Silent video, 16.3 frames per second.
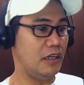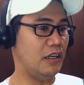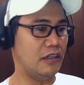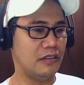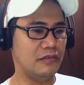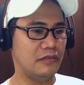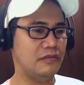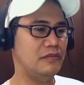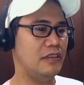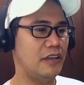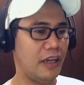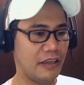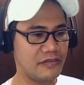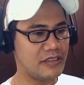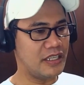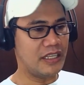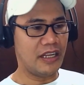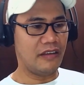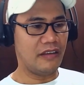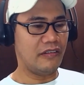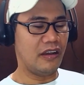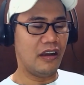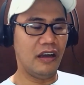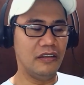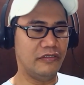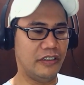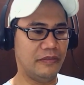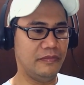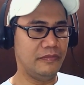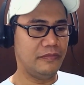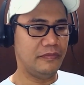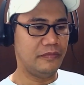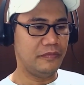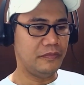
Uh-oh, I've seen out all of them.